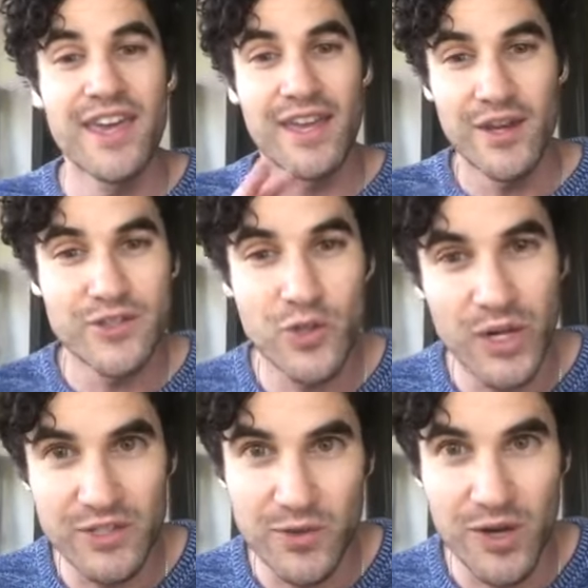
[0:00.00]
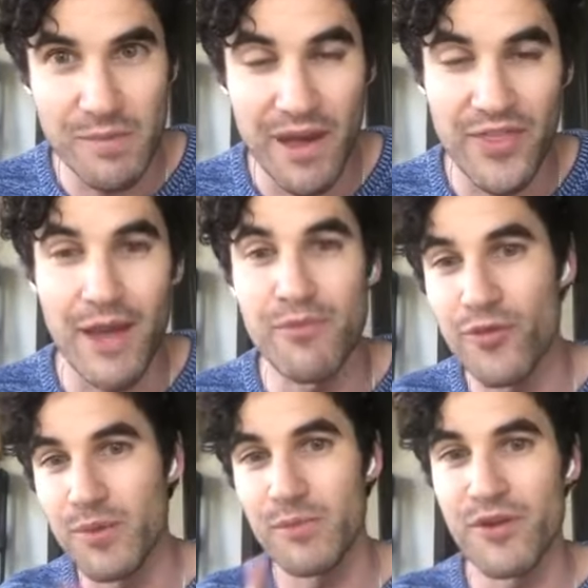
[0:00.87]
Here's a quick story about that
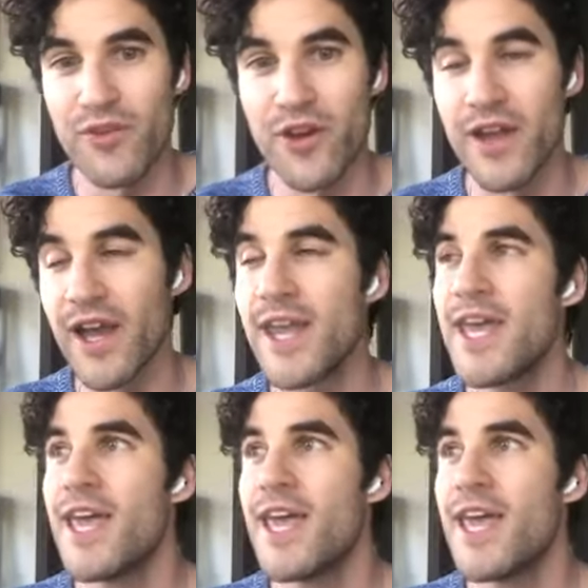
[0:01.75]
before I bring my friend on.